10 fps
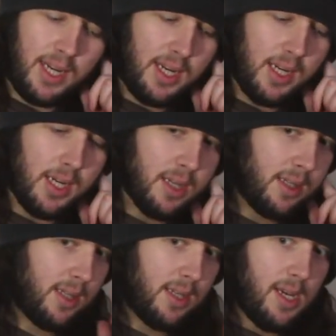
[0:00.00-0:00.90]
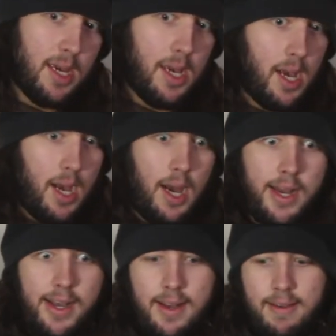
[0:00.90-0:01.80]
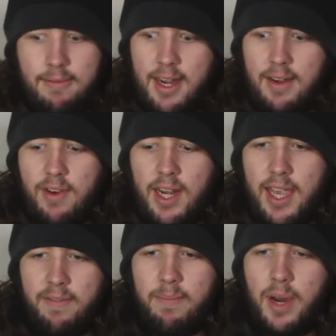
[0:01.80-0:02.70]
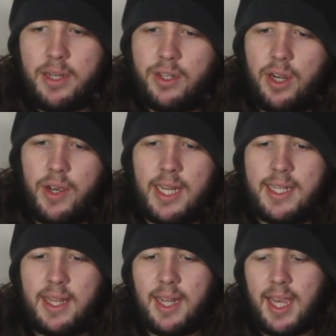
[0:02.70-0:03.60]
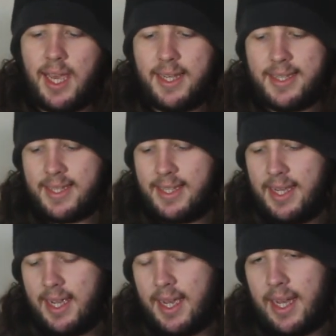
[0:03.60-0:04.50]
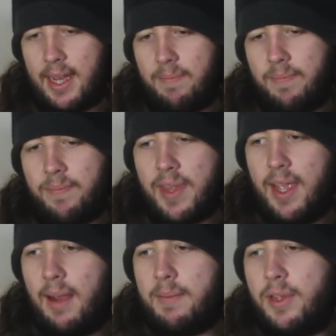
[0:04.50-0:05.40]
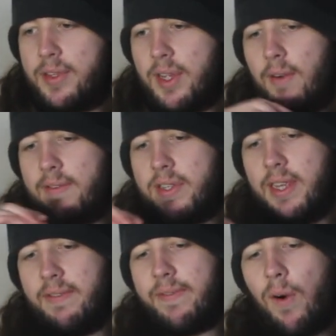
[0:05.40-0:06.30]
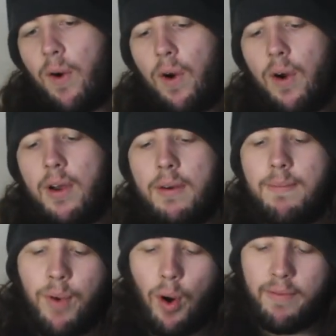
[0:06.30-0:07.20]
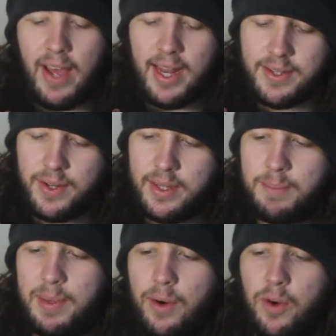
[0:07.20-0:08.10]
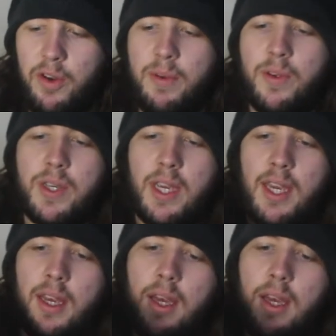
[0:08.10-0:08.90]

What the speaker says: because I didn't really have much going into the case. I'm using obviously four fans on this build. I'm using